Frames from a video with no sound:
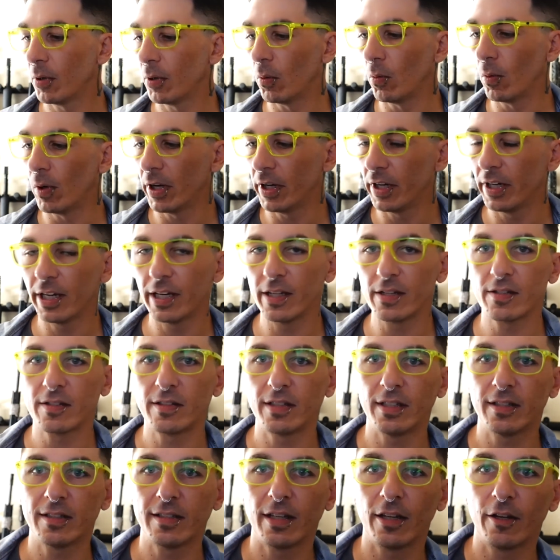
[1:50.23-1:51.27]
one nice
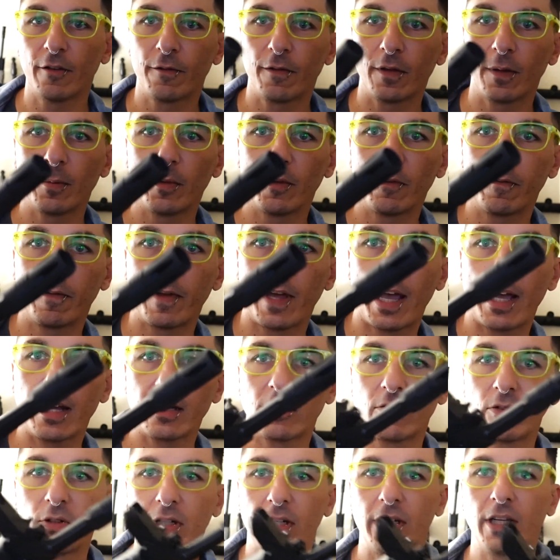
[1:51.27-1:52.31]
detail from the
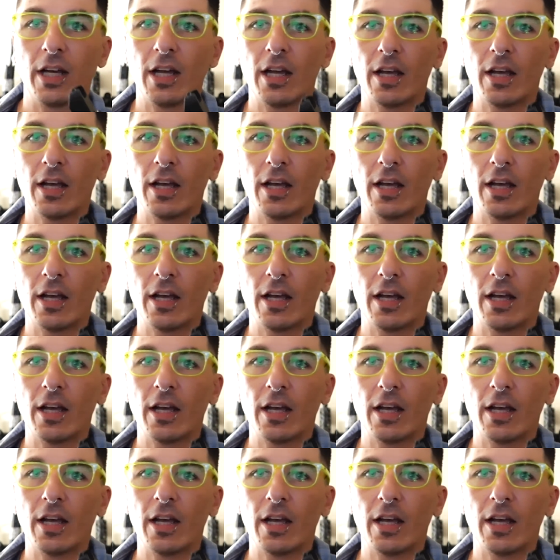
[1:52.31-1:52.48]
factory